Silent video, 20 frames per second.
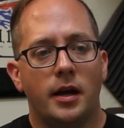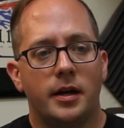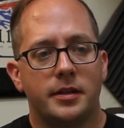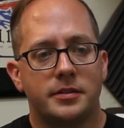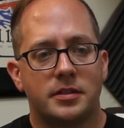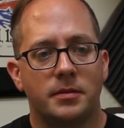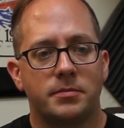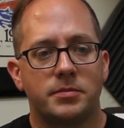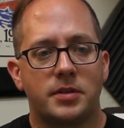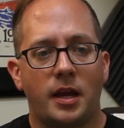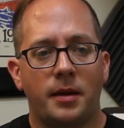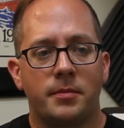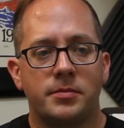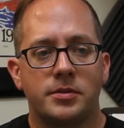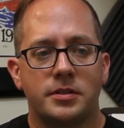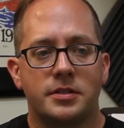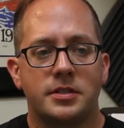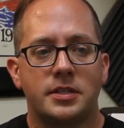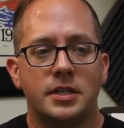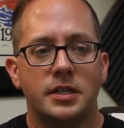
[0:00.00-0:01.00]
Sometimes
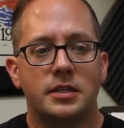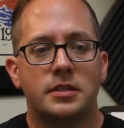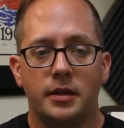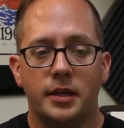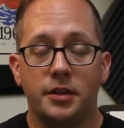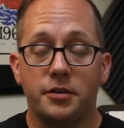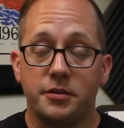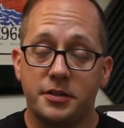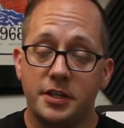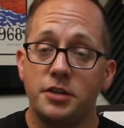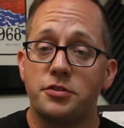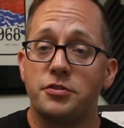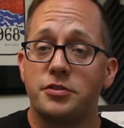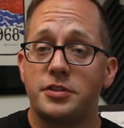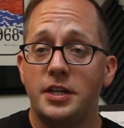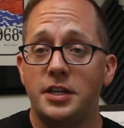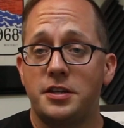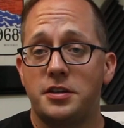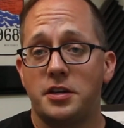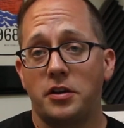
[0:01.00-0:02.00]
I see either teachers
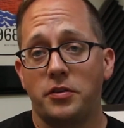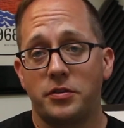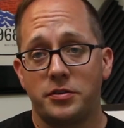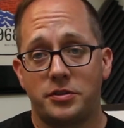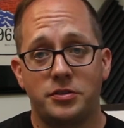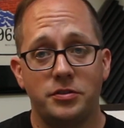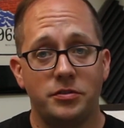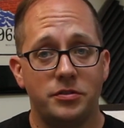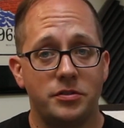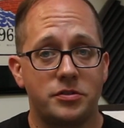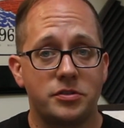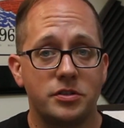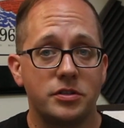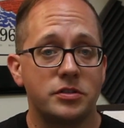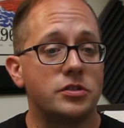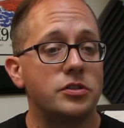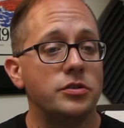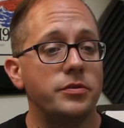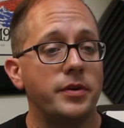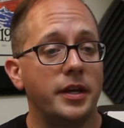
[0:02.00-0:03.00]
teaching or students
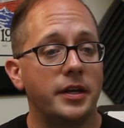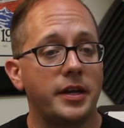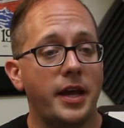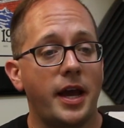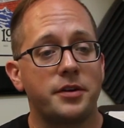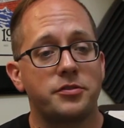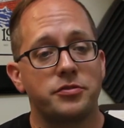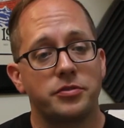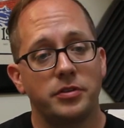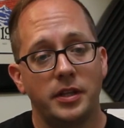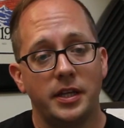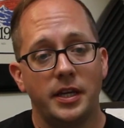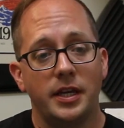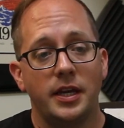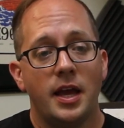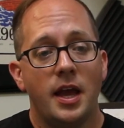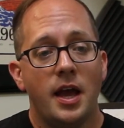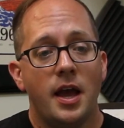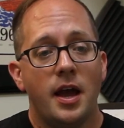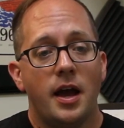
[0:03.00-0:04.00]
just doing
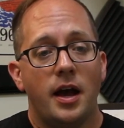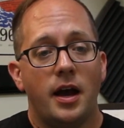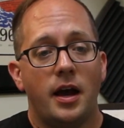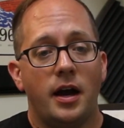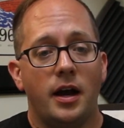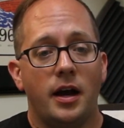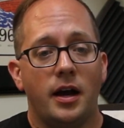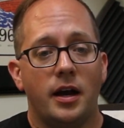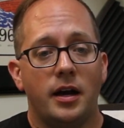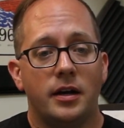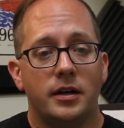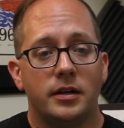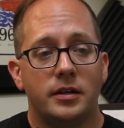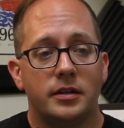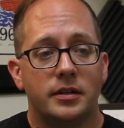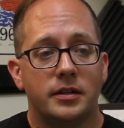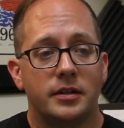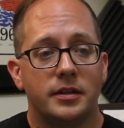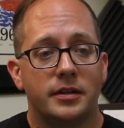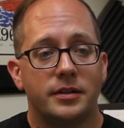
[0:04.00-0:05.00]
naturally
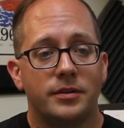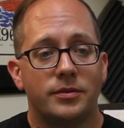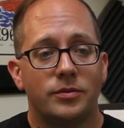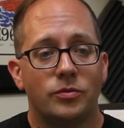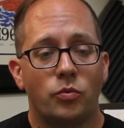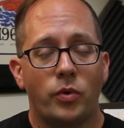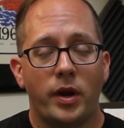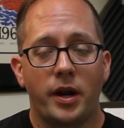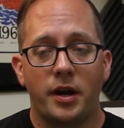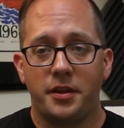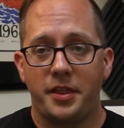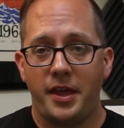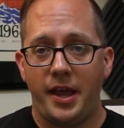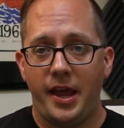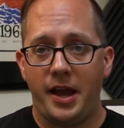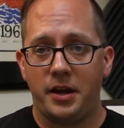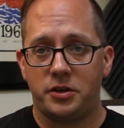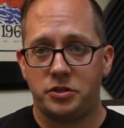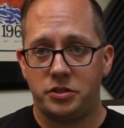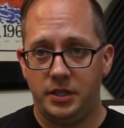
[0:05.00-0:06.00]
where they
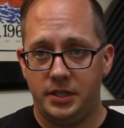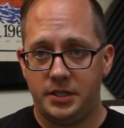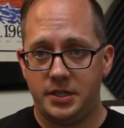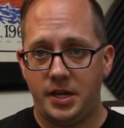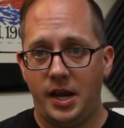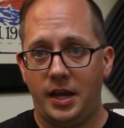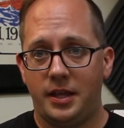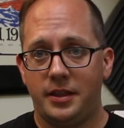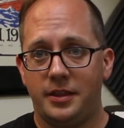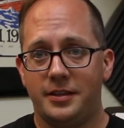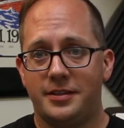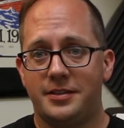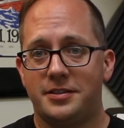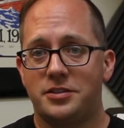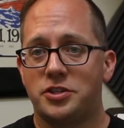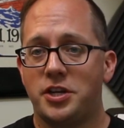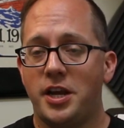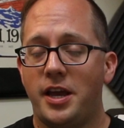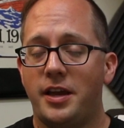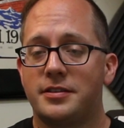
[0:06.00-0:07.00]
actually take the
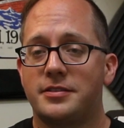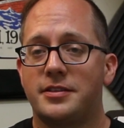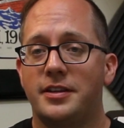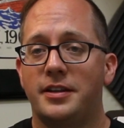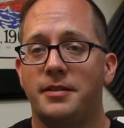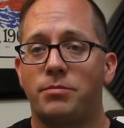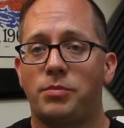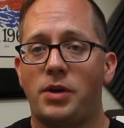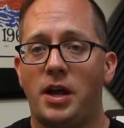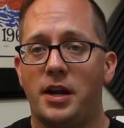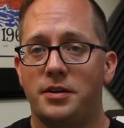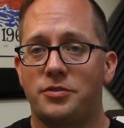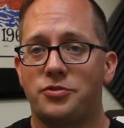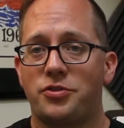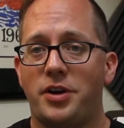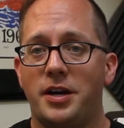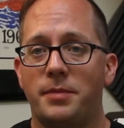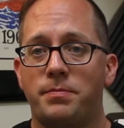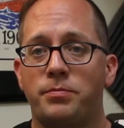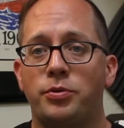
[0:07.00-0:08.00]
chest and kind of
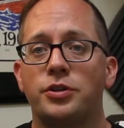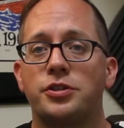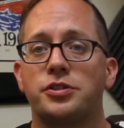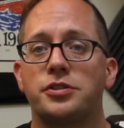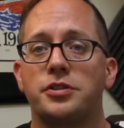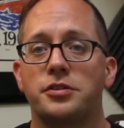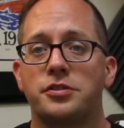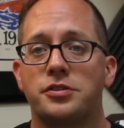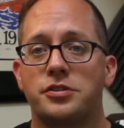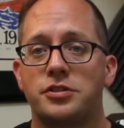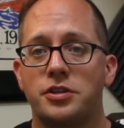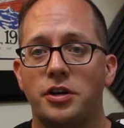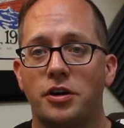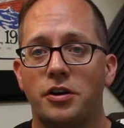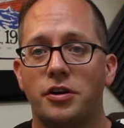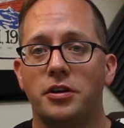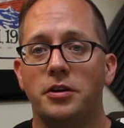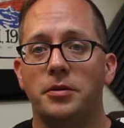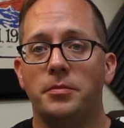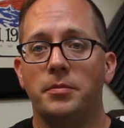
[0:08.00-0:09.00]
try to push their
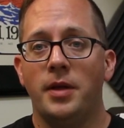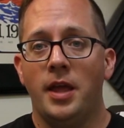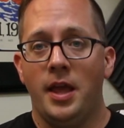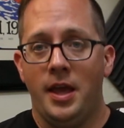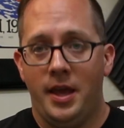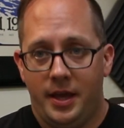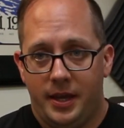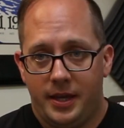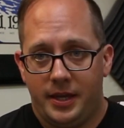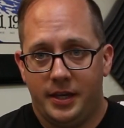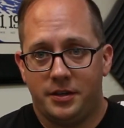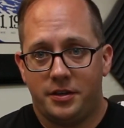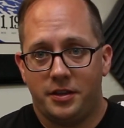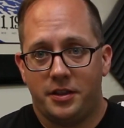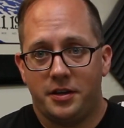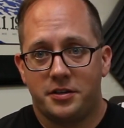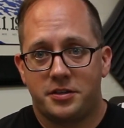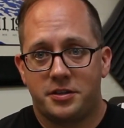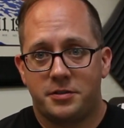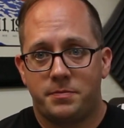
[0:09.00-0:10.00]
sternum into
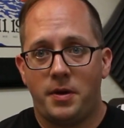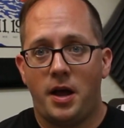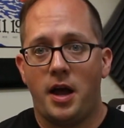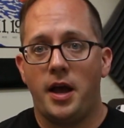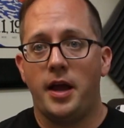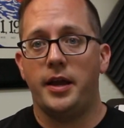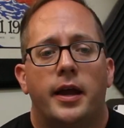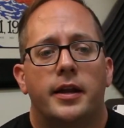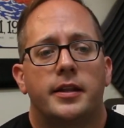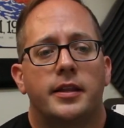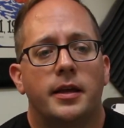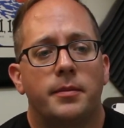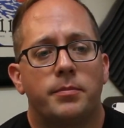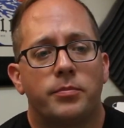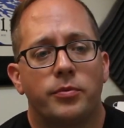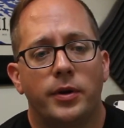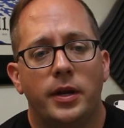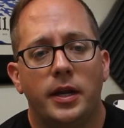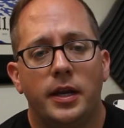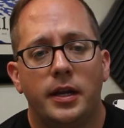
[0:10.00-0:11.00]
their spine, and they
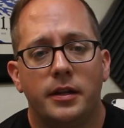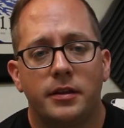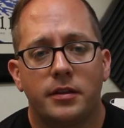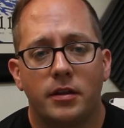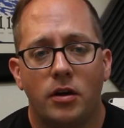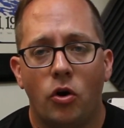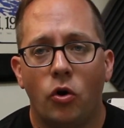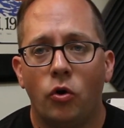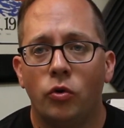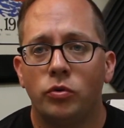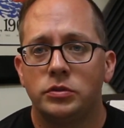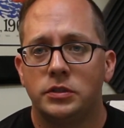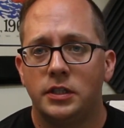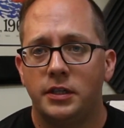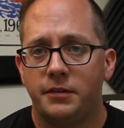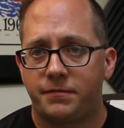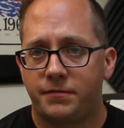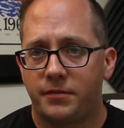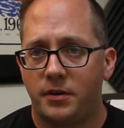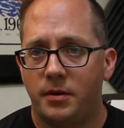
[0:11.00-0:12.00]
breathe
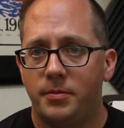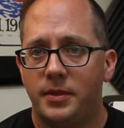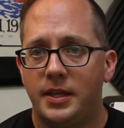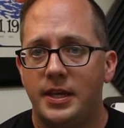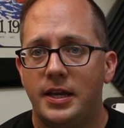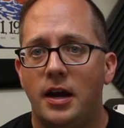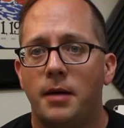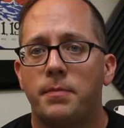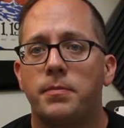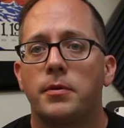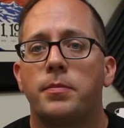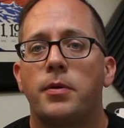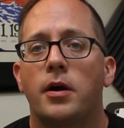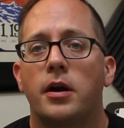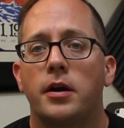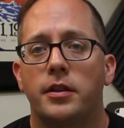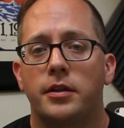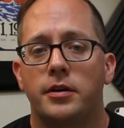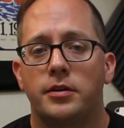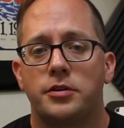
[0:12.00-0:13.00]
only from the upper
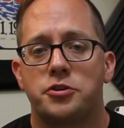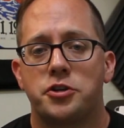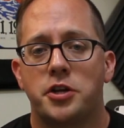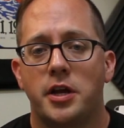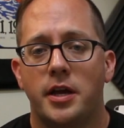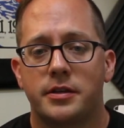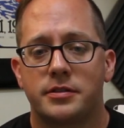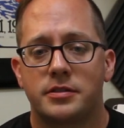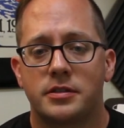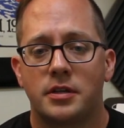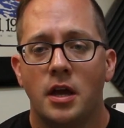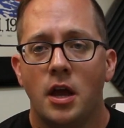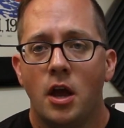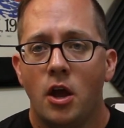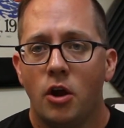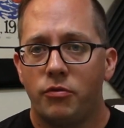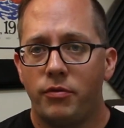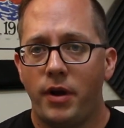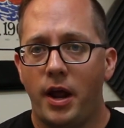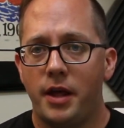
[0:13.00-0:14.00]
part of their chest
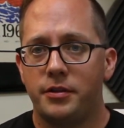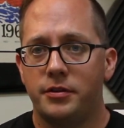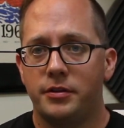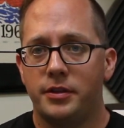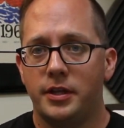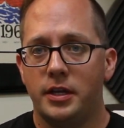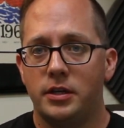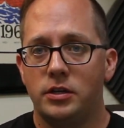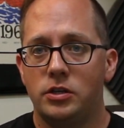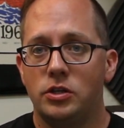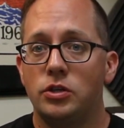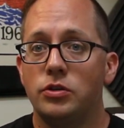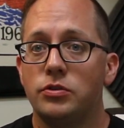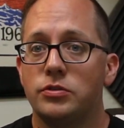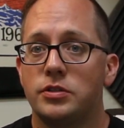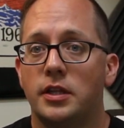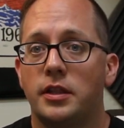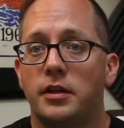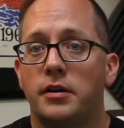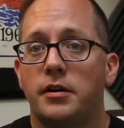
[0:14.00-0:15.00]
rather than
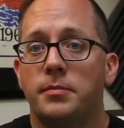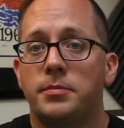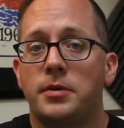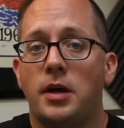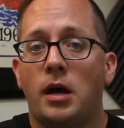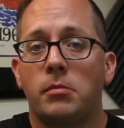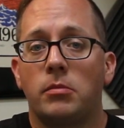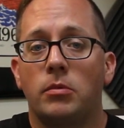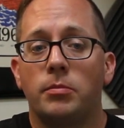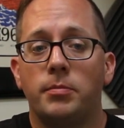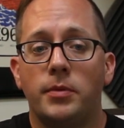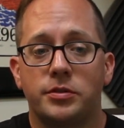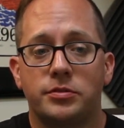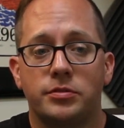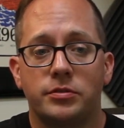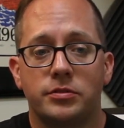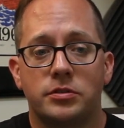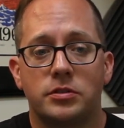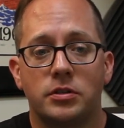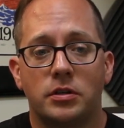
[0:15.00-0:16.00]
using their abdominal
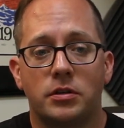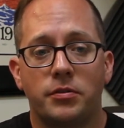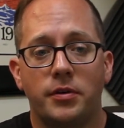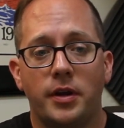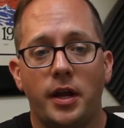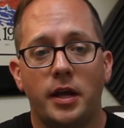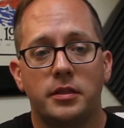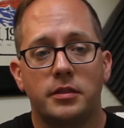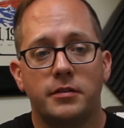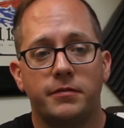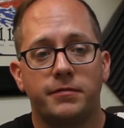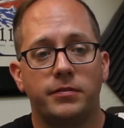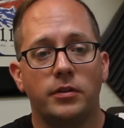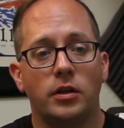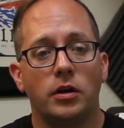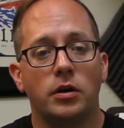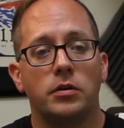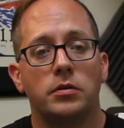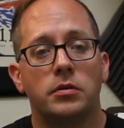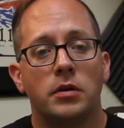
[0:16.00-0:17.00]
muscles to create the
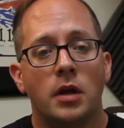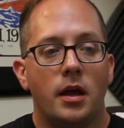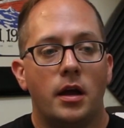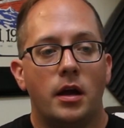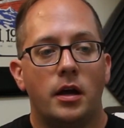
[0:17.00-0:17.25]
flow.